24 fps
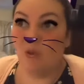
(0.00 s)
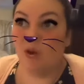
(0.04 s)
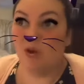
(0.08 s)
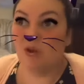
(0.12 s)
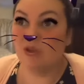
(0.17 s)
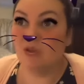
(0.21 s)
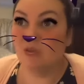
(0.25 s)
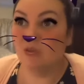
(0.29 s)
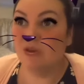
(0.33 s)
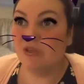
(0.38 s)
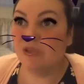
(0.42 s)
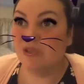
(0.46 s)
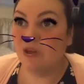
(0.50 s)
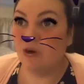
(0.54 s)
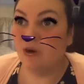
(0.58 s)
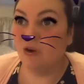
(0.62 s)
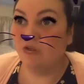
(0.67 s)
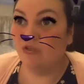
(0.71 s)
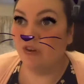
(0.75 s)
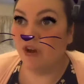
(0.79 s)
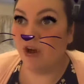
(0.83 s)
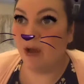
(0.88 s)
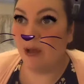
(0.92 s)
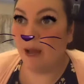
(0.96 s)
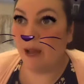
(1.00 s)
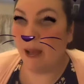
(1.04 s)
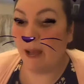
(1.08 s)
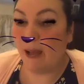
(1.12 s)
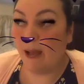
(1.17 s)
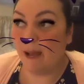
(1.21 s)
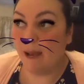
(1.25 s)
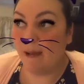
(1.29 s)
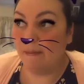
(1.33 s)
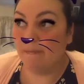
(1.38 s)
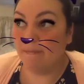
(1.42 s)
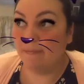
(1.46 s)
Once was over,
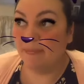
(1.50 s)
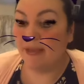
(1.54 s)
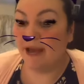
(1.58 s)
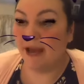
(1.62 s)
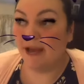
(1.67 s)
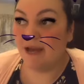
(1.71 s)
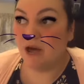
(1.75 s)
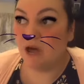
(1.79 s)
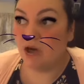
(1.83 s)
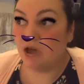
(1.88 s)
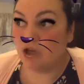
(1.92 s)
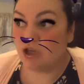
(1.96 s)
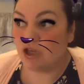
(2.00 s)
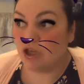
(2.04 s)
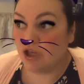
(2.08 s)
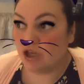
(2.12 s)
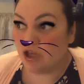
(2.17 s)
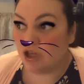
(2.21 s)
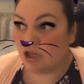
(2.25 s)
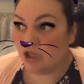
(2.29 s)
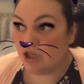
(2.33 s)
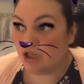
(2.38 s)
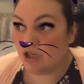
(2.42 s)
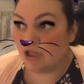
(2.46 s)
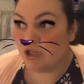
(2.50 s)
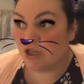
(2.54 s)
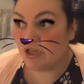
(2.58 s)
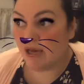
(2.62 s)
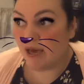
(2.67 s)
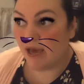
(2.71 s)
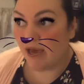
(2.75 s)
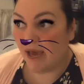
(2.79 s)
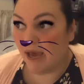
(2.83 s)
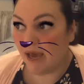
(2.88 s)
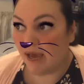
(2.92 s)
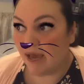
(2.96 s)
I ordered
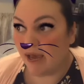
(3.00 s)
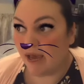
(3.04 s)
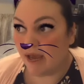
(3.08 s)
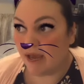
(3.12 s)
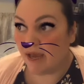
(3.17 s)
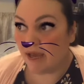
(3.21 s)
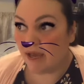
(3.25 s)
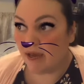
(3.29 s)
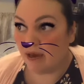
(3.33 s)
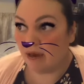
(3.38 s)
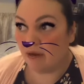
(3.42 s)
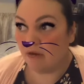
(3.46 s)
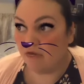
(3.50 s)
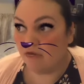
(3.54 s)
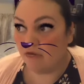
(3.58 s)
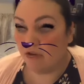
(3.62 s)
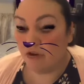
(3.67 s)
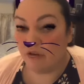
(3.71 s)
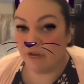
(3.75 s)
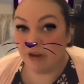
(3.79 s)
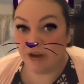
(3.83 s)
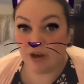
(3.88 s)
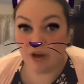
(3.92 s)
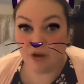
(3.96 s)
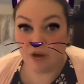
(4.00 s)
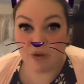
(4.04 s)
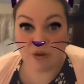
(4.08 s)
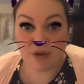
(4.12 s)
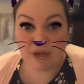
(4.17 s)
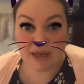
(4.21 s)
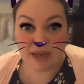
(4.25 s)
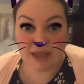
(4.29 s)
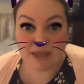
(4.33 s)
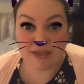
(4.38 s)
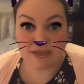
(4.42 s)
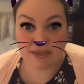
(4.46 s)
a Furio
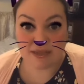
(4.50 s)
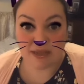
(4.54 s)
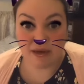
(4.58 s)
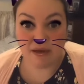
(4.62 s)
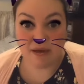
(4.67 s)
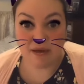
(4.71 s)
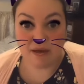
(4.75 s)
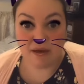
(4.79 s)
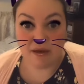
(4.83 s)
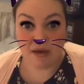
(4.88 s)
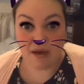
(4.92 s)
cleanser,